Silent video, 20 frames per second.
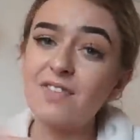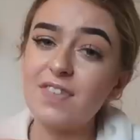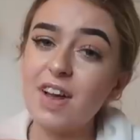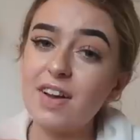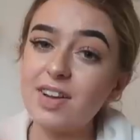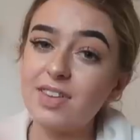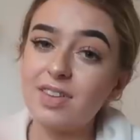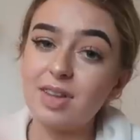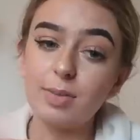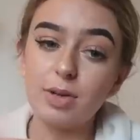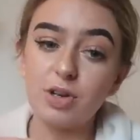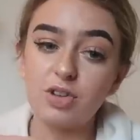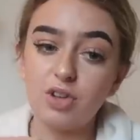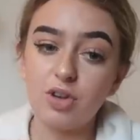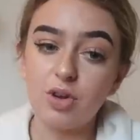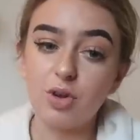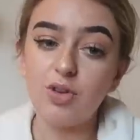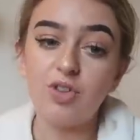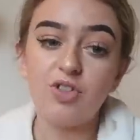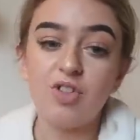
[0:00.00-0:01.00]
very similar
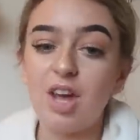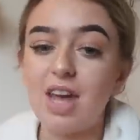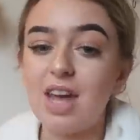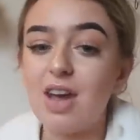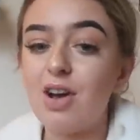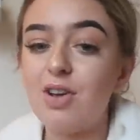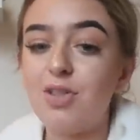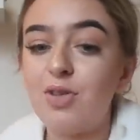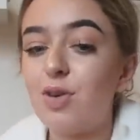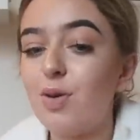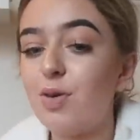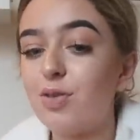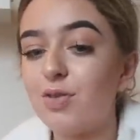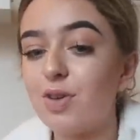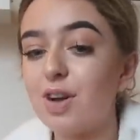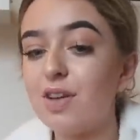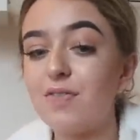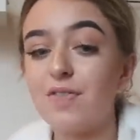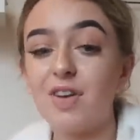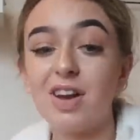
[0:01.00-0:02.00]
to Gucci I thought it was
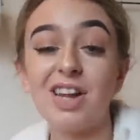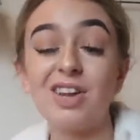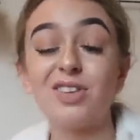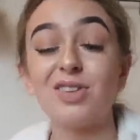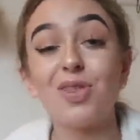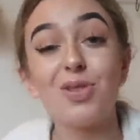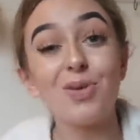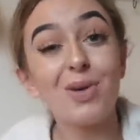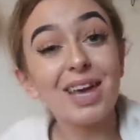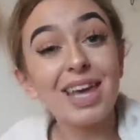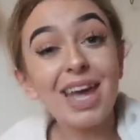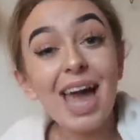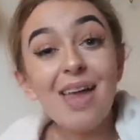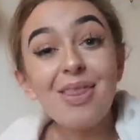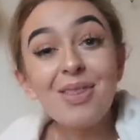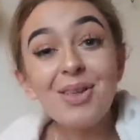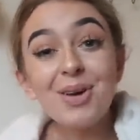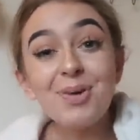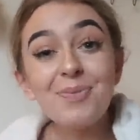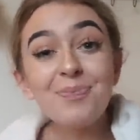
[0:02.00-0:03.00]
really funny so I thought I'd
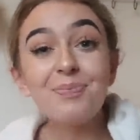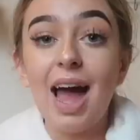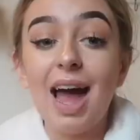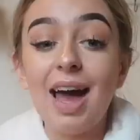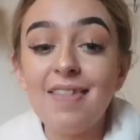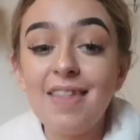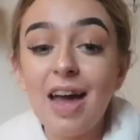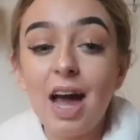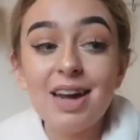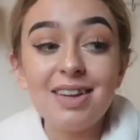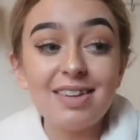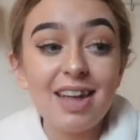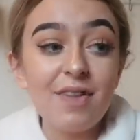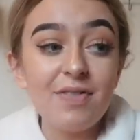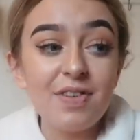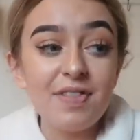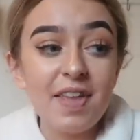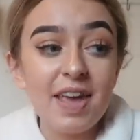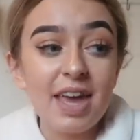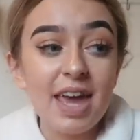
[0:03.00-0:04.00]
get them and that is
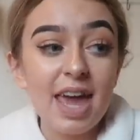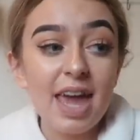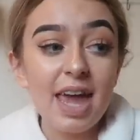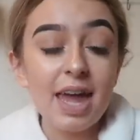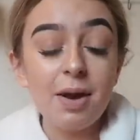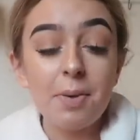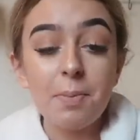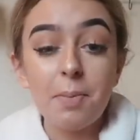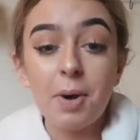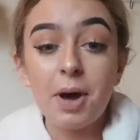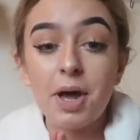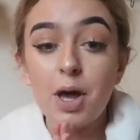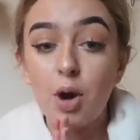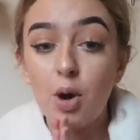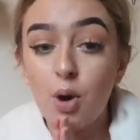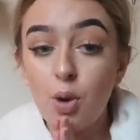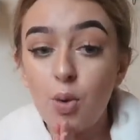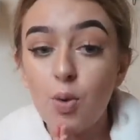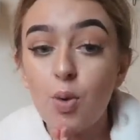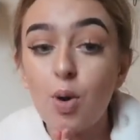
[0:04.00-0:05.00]
everything in my
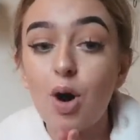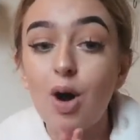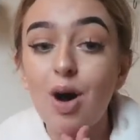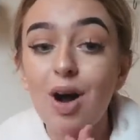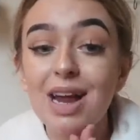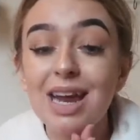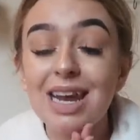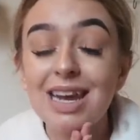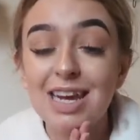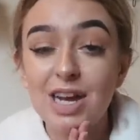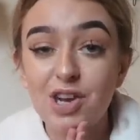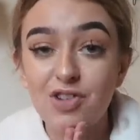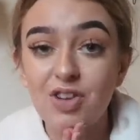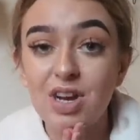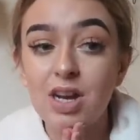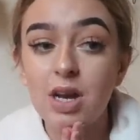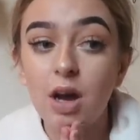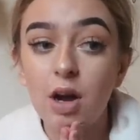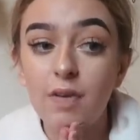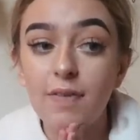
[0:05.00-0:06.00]
haul I
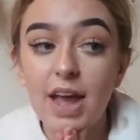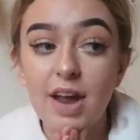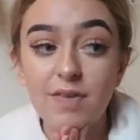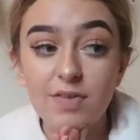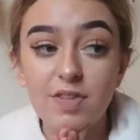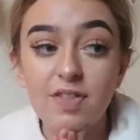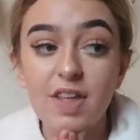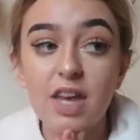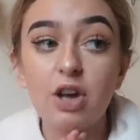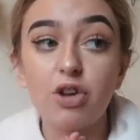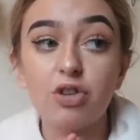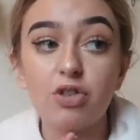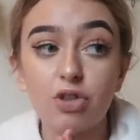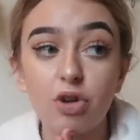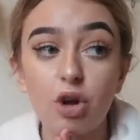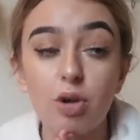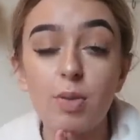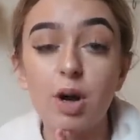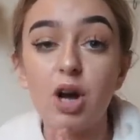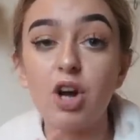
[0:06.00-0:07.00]
literally love everything
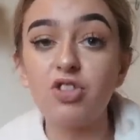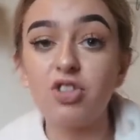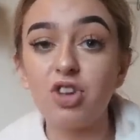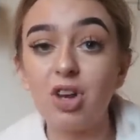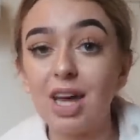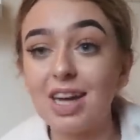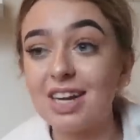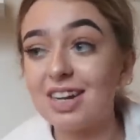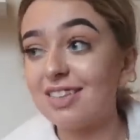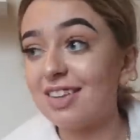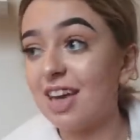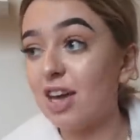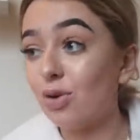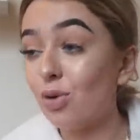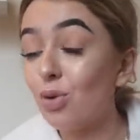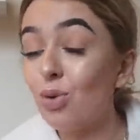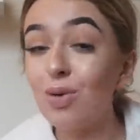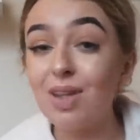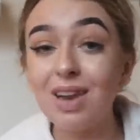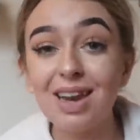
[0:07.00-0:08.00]
so much so like I said
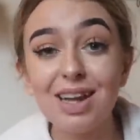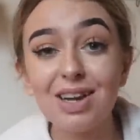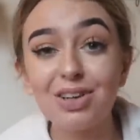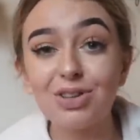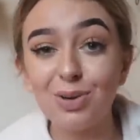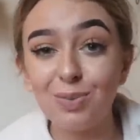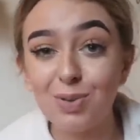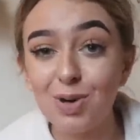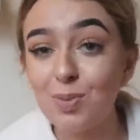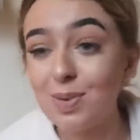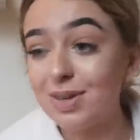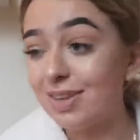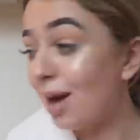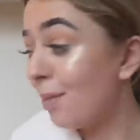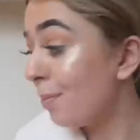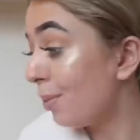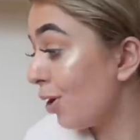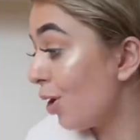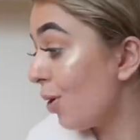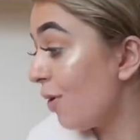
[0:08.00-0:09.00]
all the links links will be
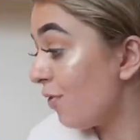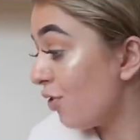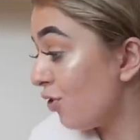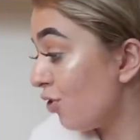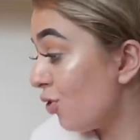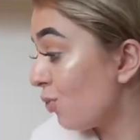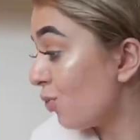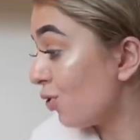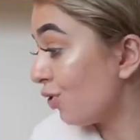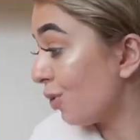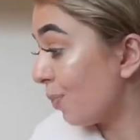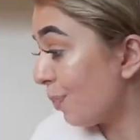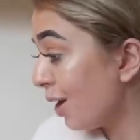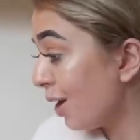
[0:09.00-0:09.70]
down below if you do want to